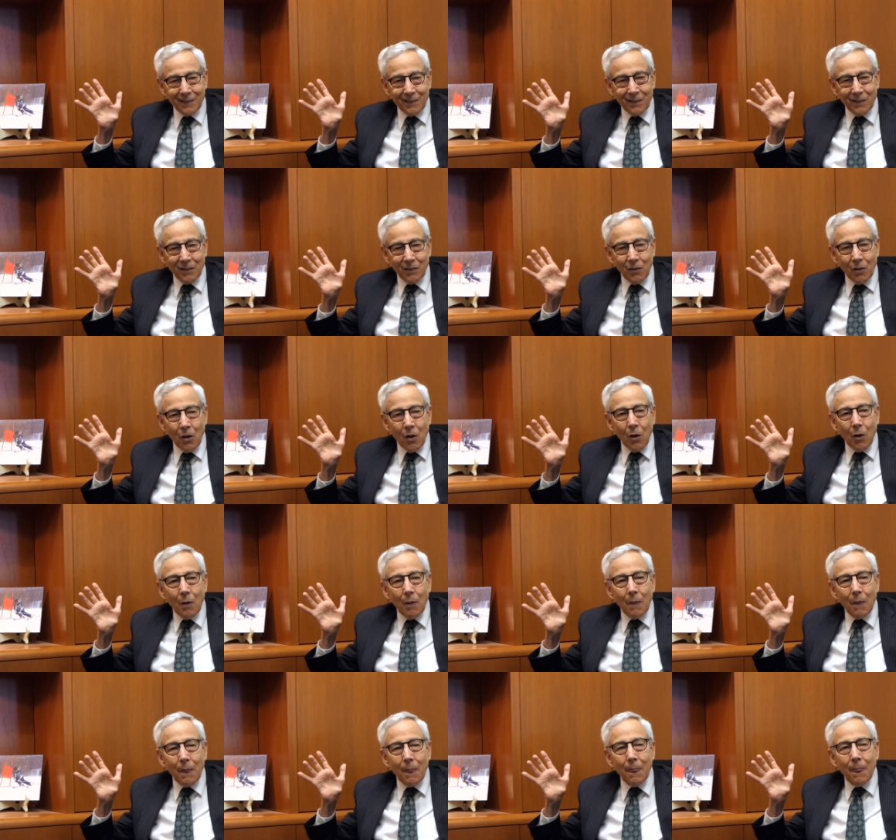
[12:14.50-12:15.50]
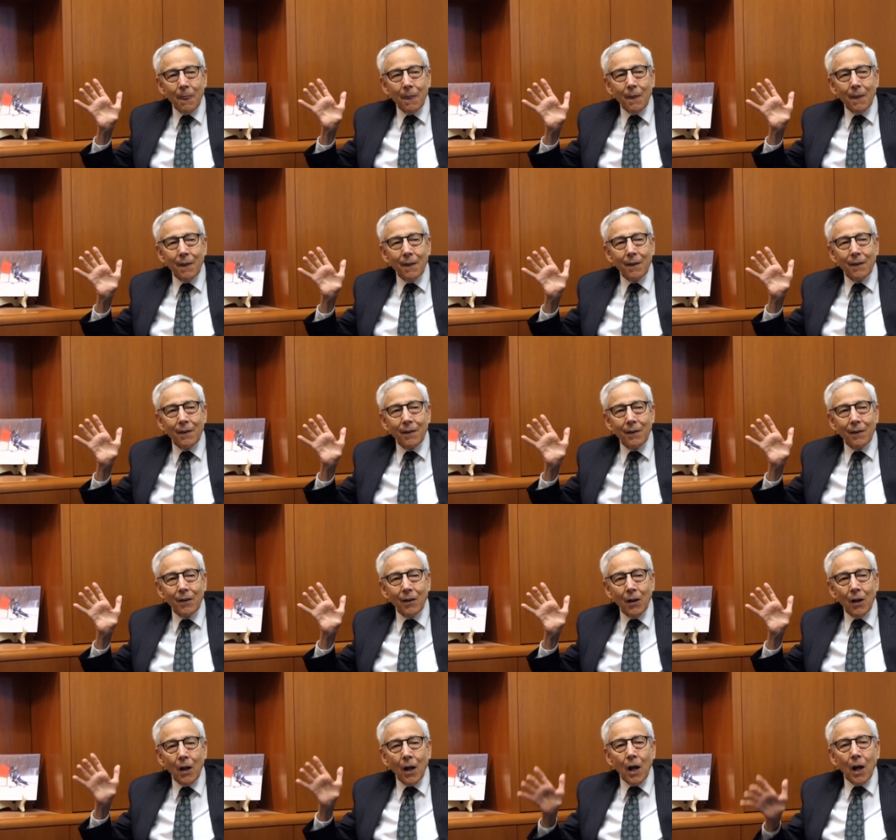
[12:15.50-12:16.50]
But you were skiing with Rudy.
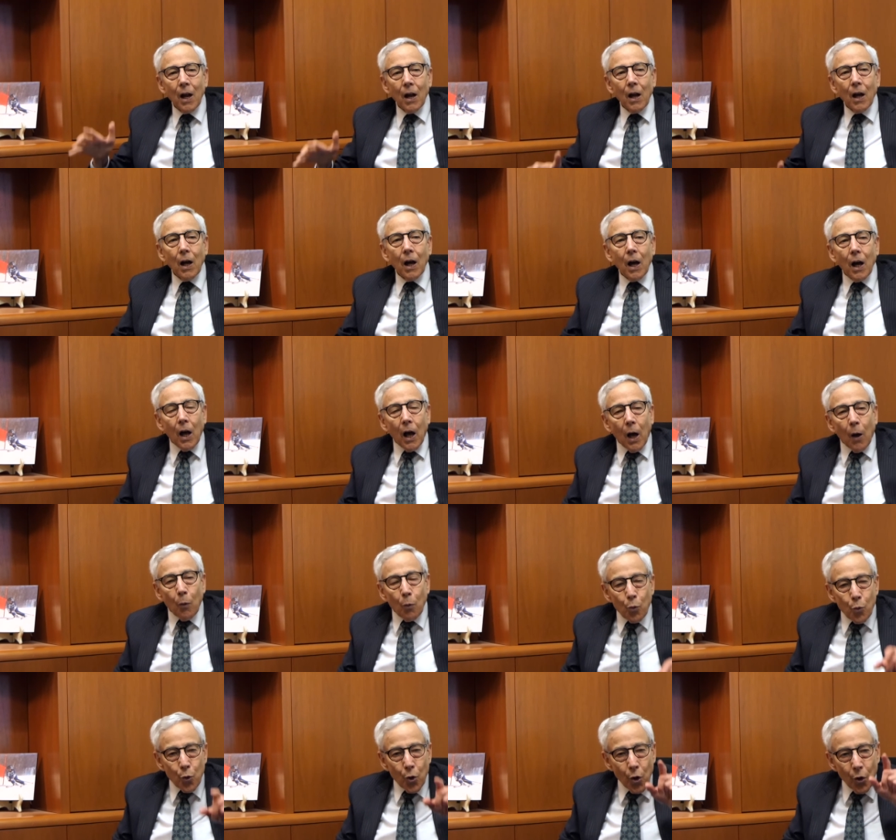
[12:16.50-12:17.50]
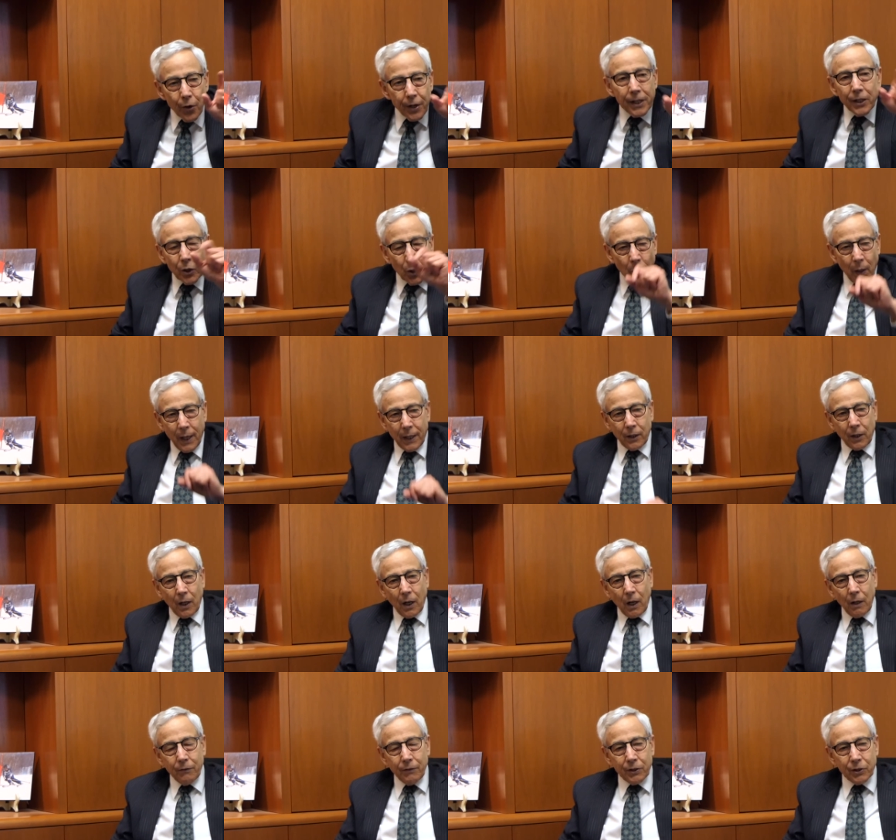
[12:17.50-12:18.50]
Rudy knew how to
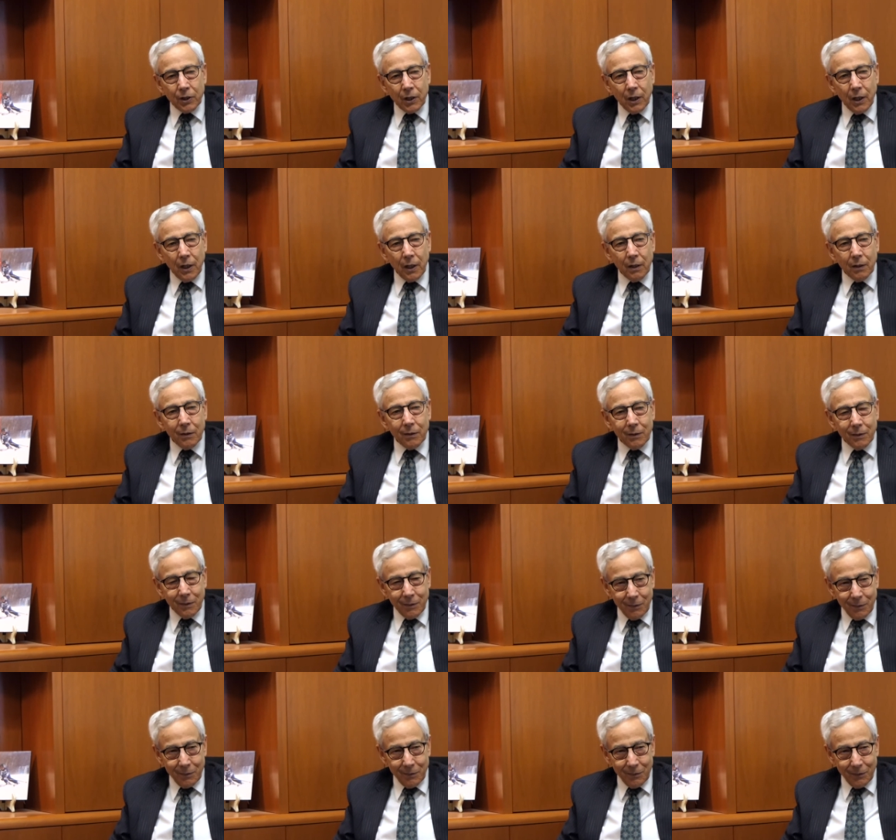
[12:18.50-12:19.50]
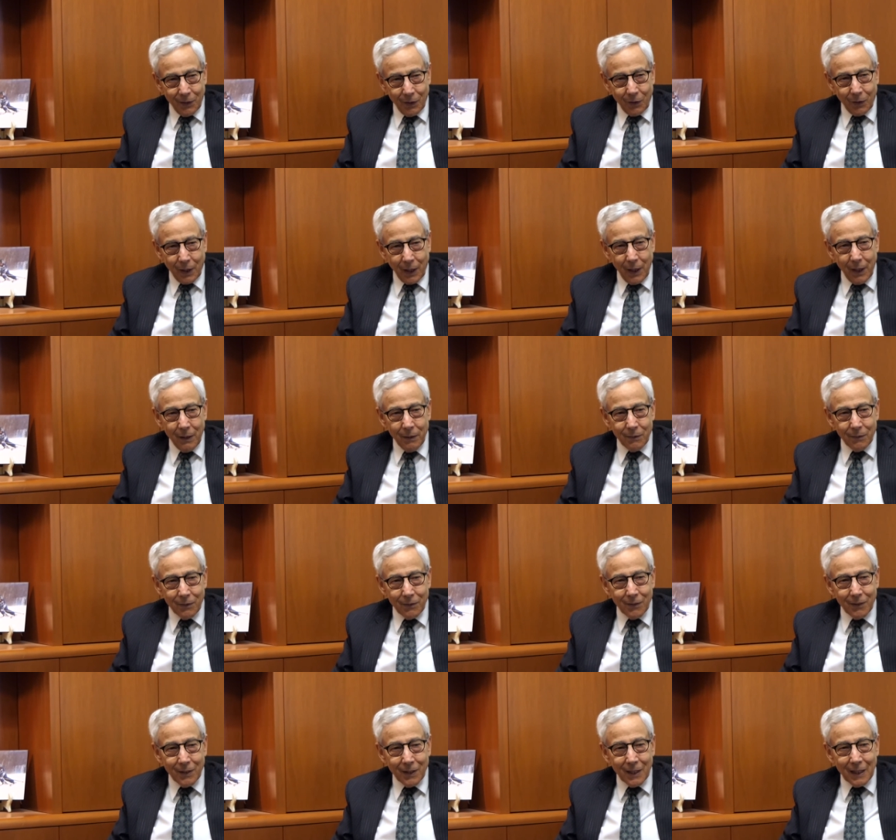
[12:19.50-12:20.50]
carve a ski. Okay?
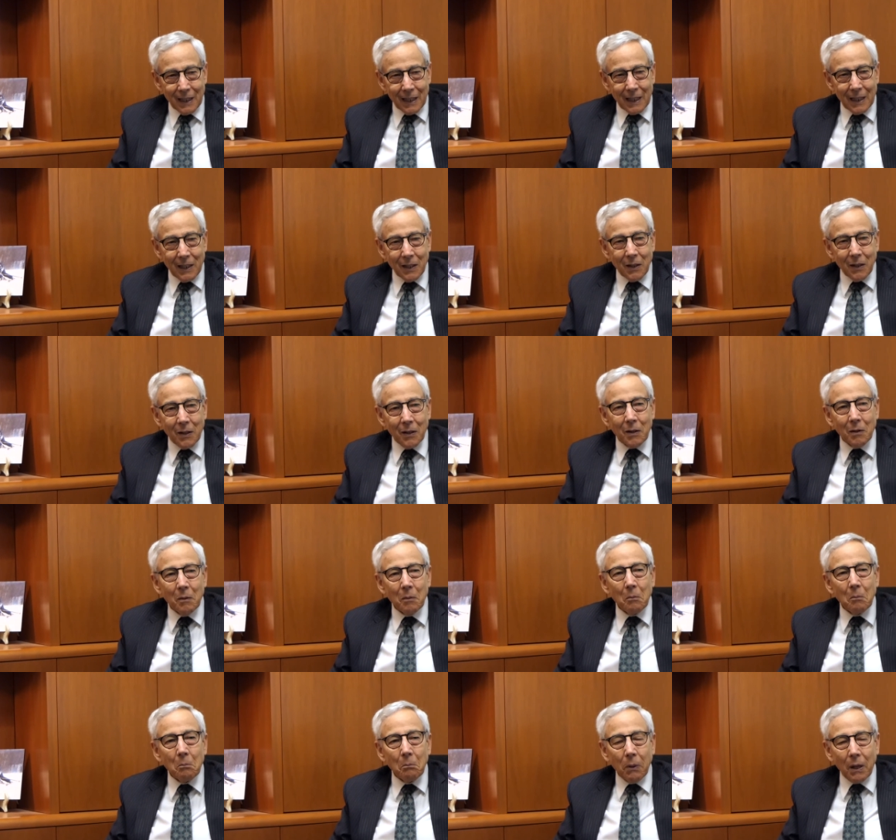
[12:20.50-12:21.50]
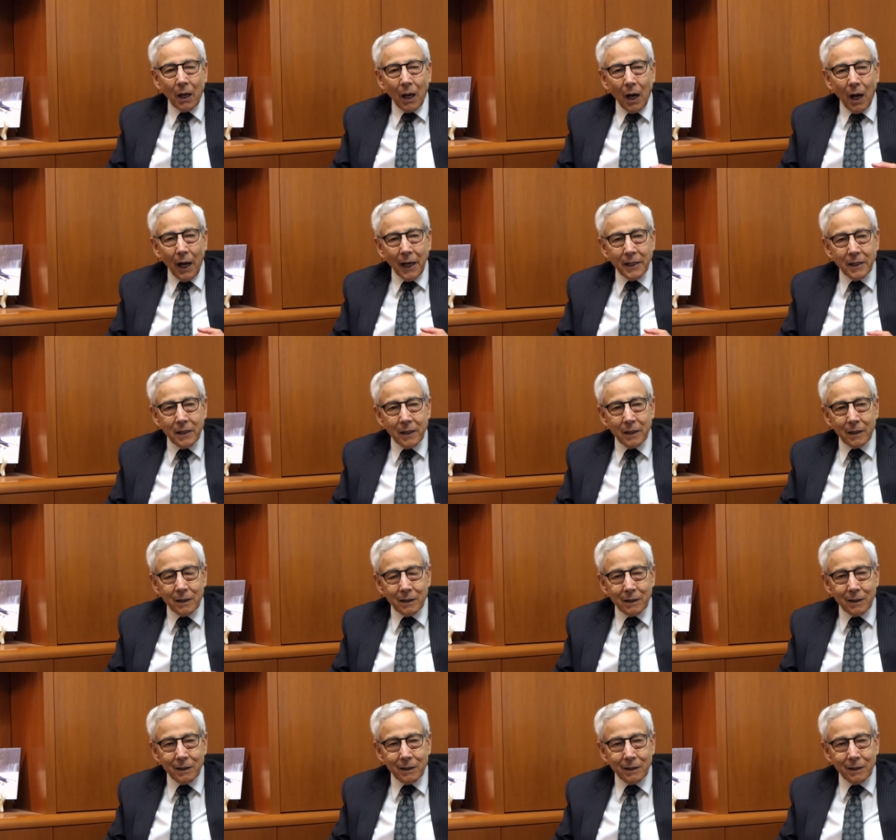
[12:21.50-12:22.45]
Okay, yeah. But I didn't.